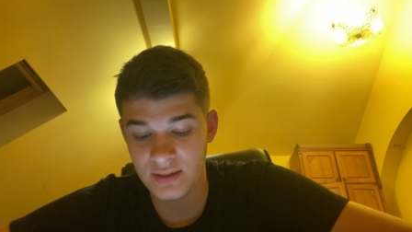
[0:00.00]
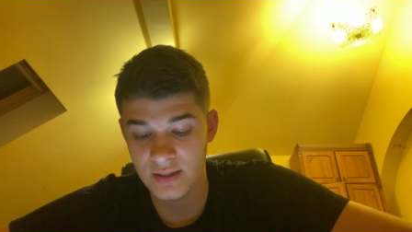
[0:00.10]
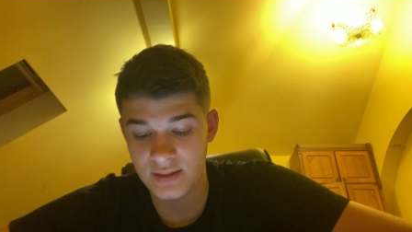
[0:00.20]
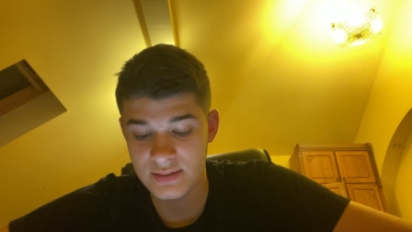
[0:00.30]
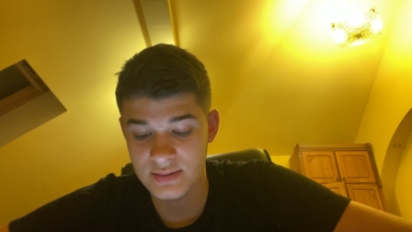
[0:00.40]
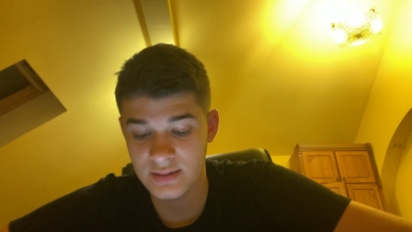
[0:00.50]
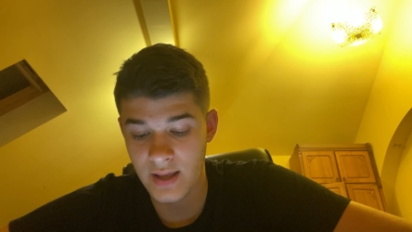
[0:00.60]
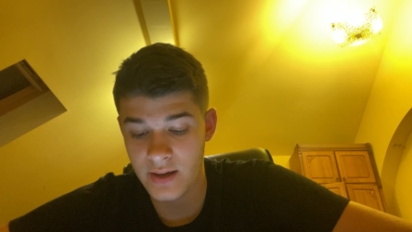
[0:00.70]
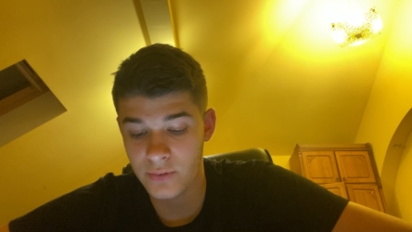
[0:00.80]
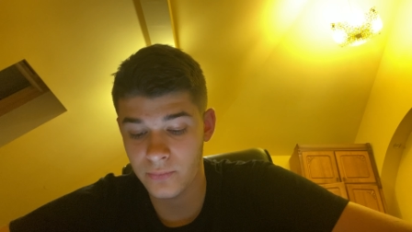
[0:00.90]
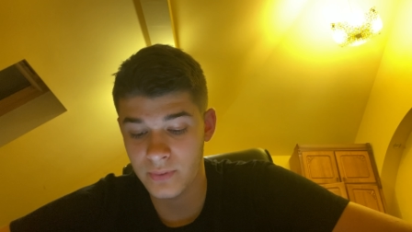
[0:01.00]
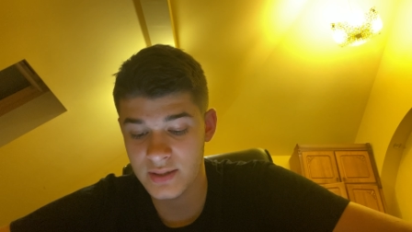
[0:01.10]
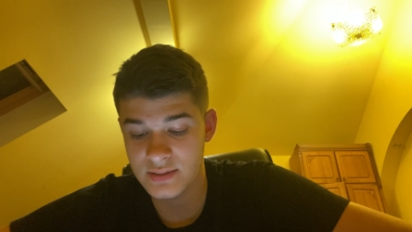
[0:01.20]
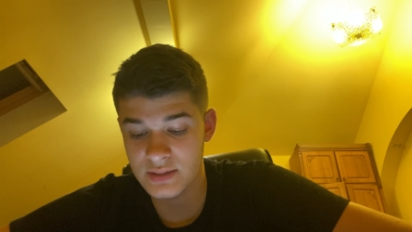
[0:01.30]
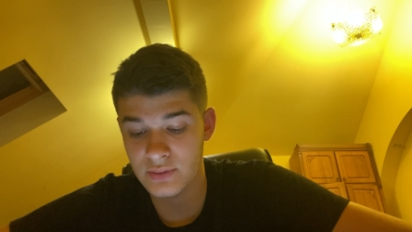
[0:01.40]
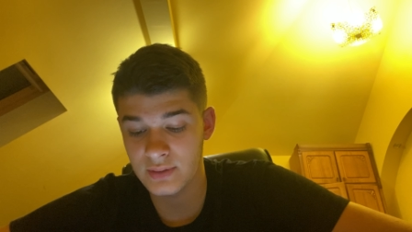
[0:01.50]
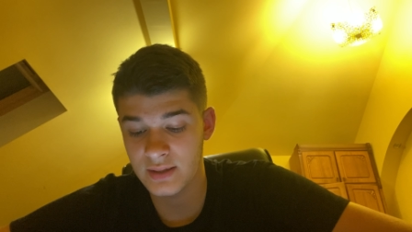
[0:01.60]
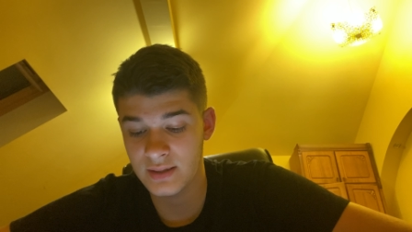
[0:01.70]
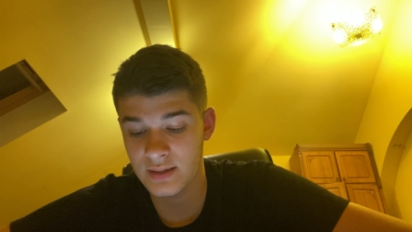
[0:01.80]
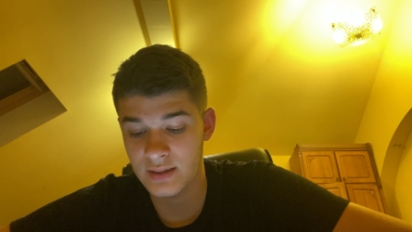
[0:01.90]
its narrow
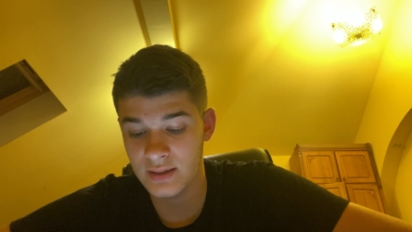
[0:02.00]
westerly